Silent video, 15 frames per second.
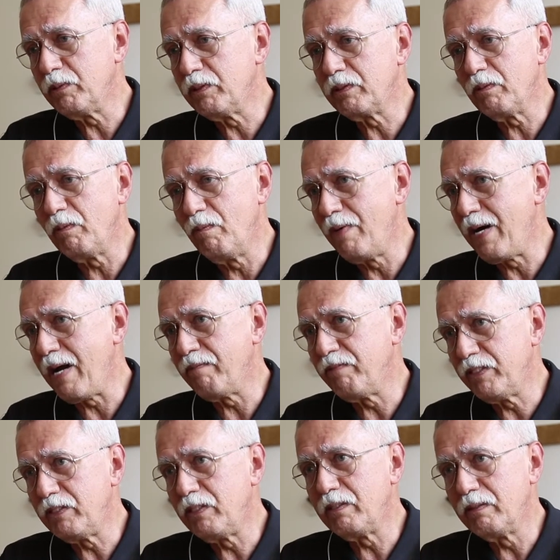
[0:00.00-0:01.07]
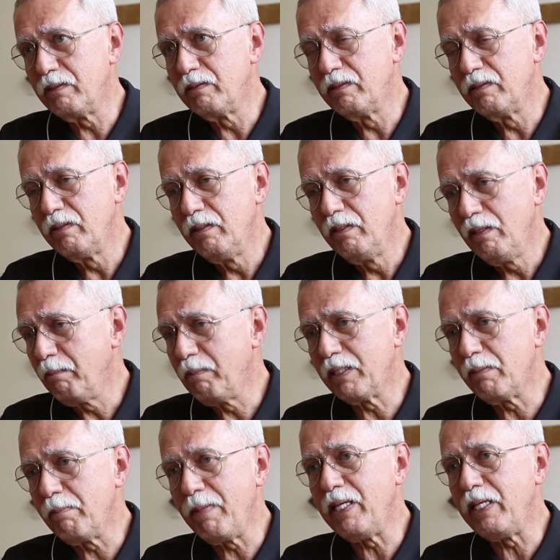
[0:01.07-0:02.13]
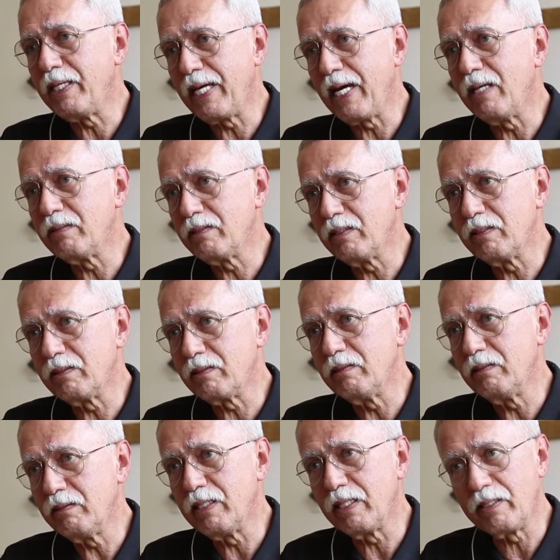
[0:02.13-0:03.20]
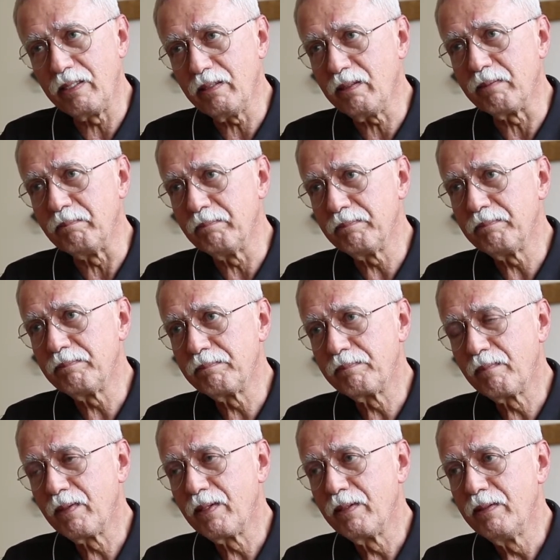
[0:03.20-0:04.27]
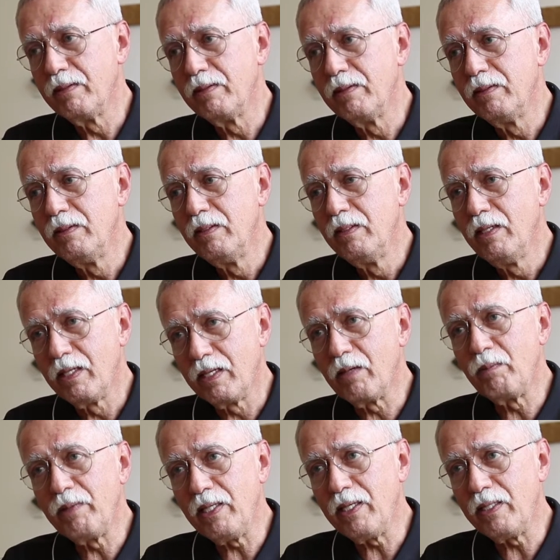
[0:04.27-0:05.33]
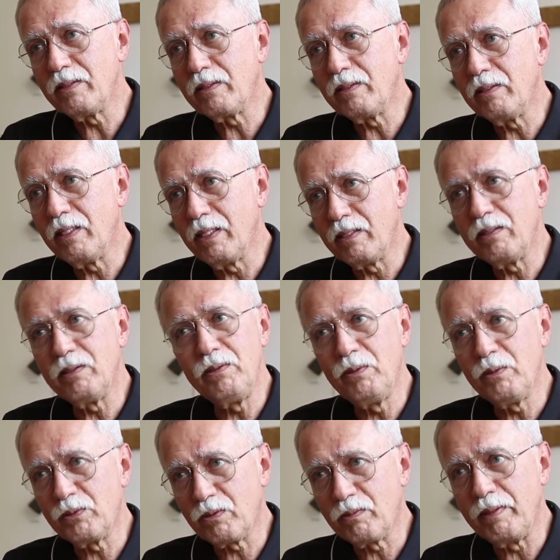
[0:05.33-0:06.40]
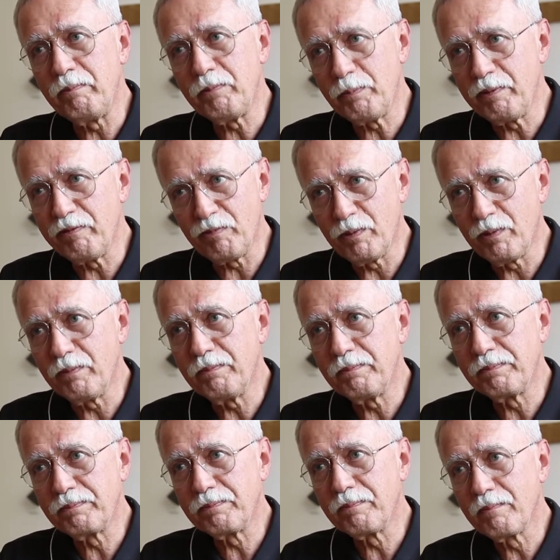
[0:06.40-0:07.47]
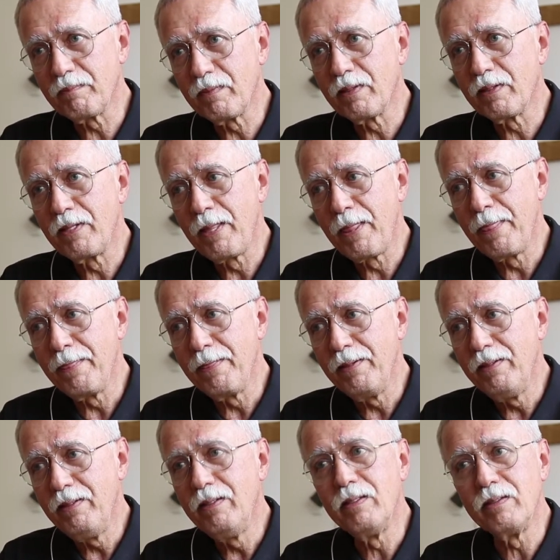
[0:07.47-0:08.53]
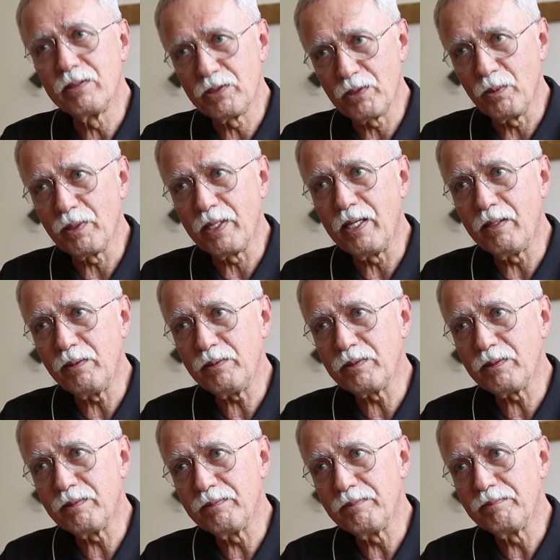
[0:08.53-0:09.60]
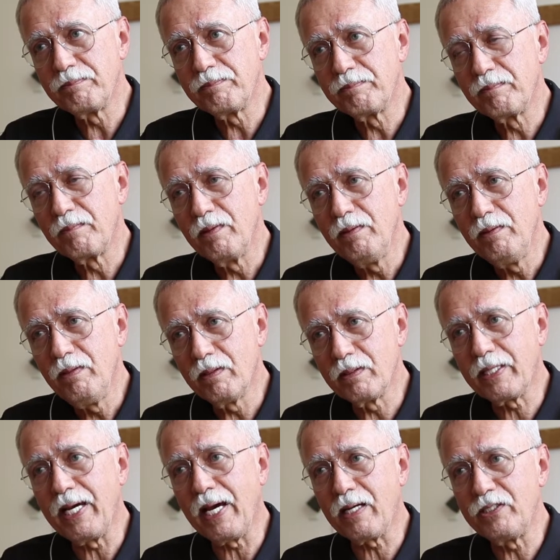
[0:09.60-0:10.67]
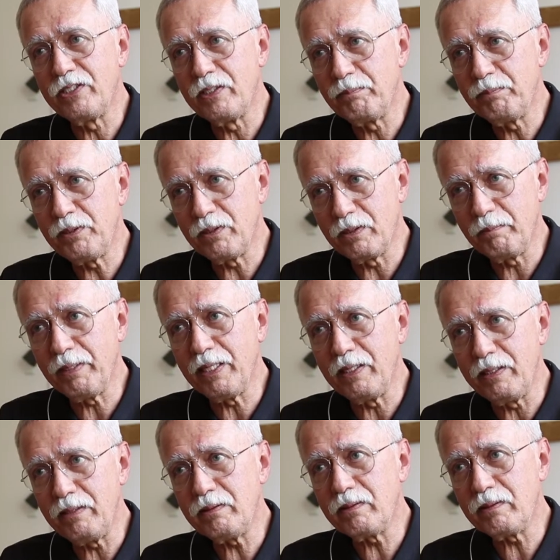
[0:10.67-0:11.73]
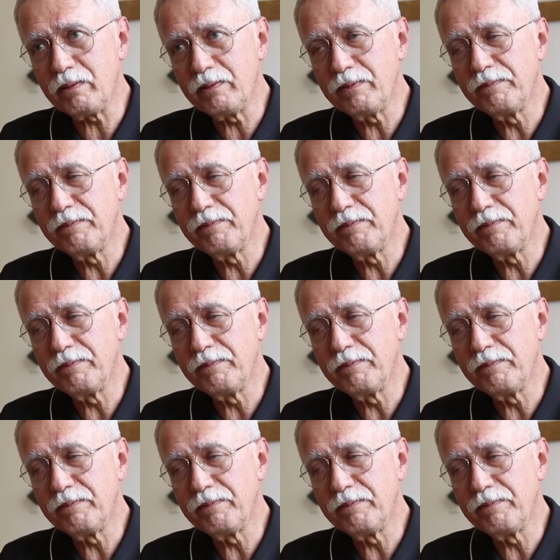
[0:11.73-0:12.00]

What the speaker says: was ravaged by the many cancers that killed him. And I realized I'd heard those screams before in the slaughterhouse, on the cattle ships to the Middle East,